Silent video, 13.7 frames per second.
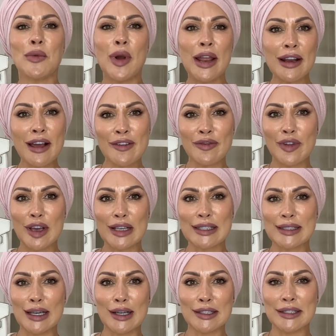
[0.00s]
When I first
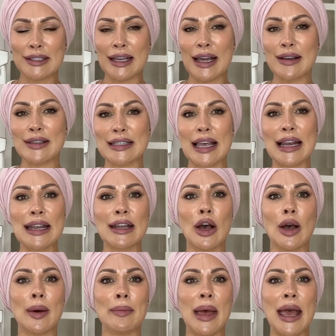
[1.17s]
started out selling
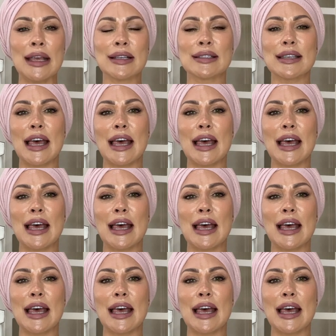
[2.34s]
Hermès,